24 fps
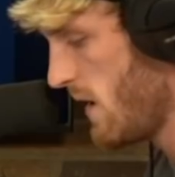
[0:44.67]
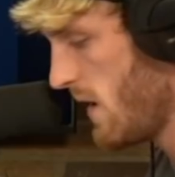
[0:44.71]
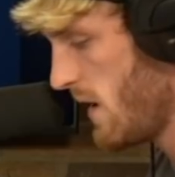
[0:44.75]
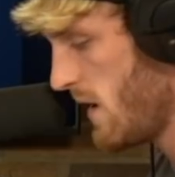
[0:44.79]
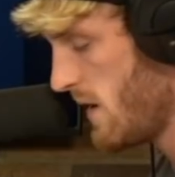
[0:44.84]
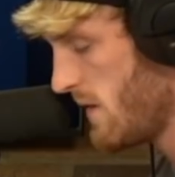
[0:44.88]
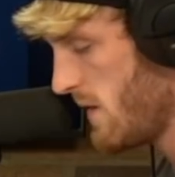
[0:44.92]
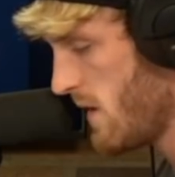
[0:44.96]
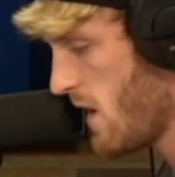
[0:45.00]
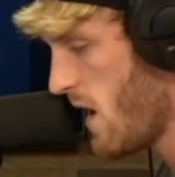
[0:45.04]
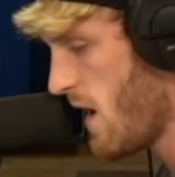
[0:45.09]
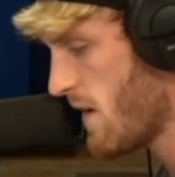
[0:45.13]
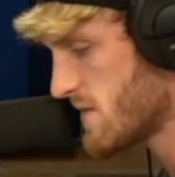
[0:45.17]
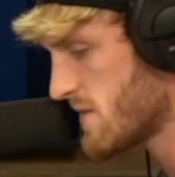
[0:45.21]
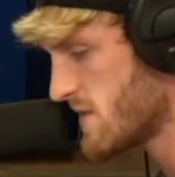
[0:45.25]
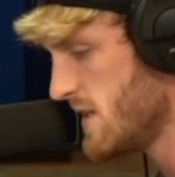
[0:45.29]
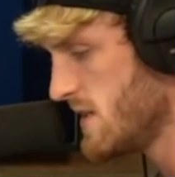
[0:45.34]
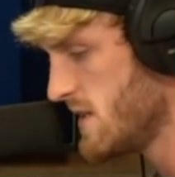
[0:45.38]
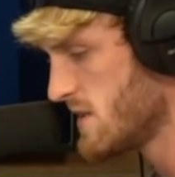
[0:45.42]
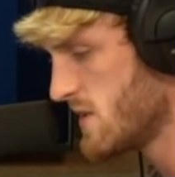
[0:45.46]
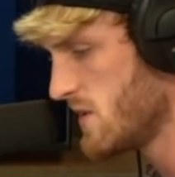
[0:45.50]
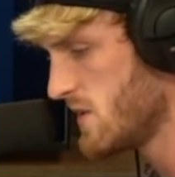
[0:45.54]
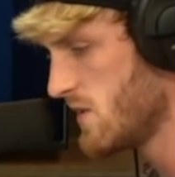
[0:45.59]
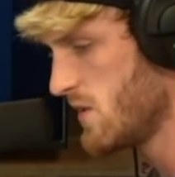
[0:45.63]
uh, in the off
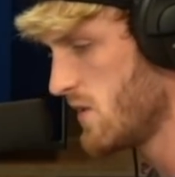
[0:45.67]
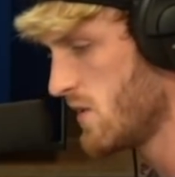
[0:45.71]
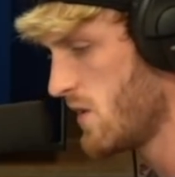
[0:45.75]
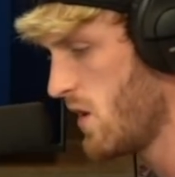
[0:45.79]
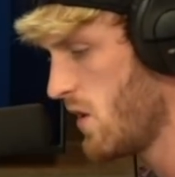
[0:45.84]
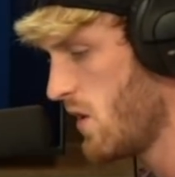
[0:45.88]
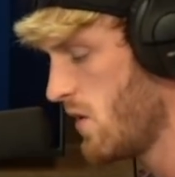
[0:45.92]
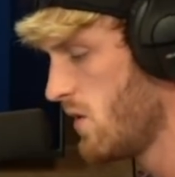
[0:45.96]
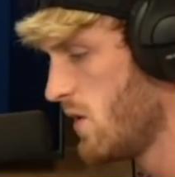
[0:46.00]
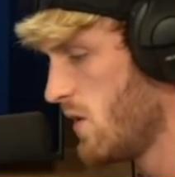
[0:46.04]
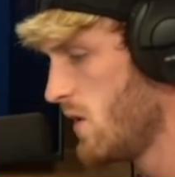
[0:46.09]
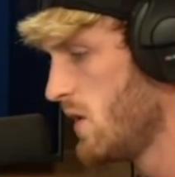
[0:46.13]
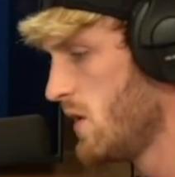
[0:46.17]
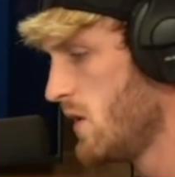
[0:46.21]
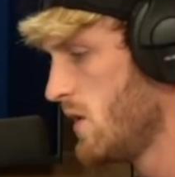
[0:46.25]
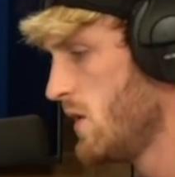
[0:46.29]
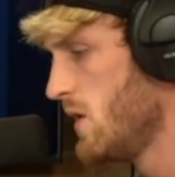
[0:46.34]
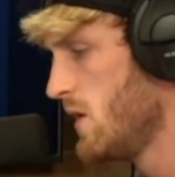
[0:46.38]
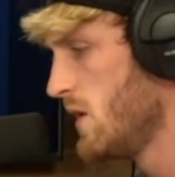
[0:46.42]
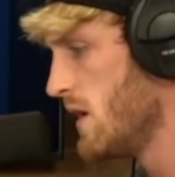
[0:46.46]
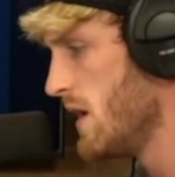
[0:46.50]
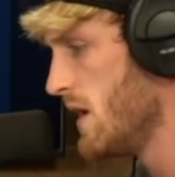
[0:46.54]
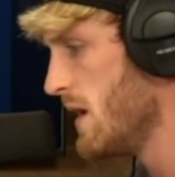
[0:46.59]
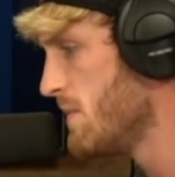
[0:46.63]
season, you know,
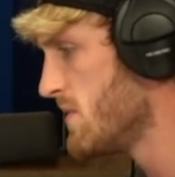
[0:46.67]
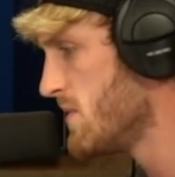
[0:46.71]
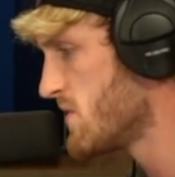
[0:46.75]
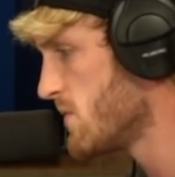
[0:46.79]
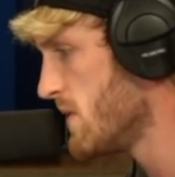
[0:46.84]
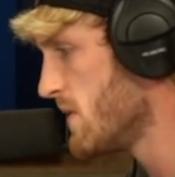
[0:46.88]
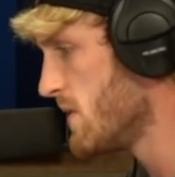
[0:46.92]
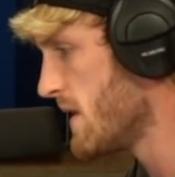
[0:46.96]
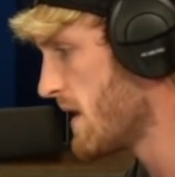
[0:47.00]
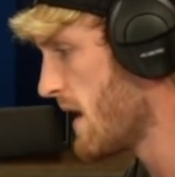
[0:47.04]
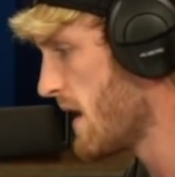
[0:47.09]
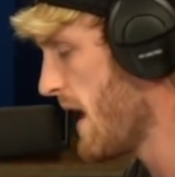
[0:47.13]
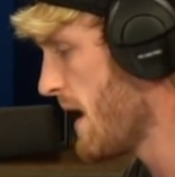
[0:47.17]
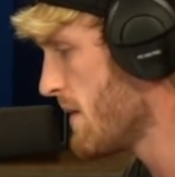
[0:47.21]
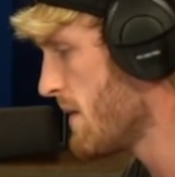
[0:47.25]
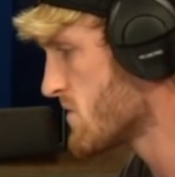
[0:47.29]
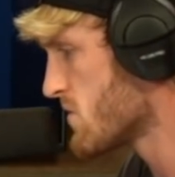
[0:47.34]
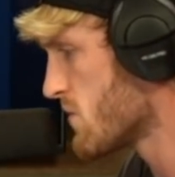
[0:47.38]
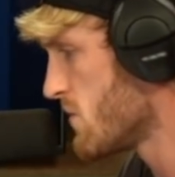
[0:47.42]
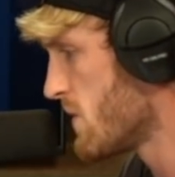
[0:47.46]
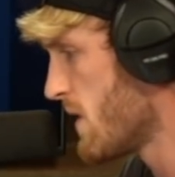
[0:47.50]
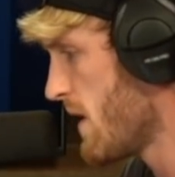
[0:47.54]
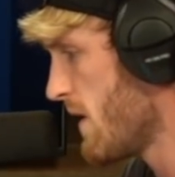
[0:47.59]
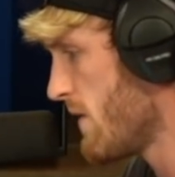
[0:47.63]
in between
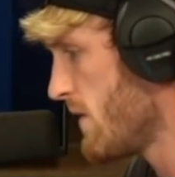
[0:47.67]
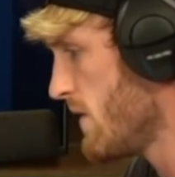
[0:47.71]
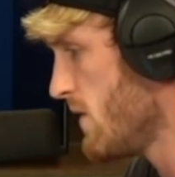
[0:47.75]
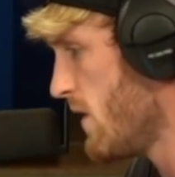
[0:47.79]
games or whatever.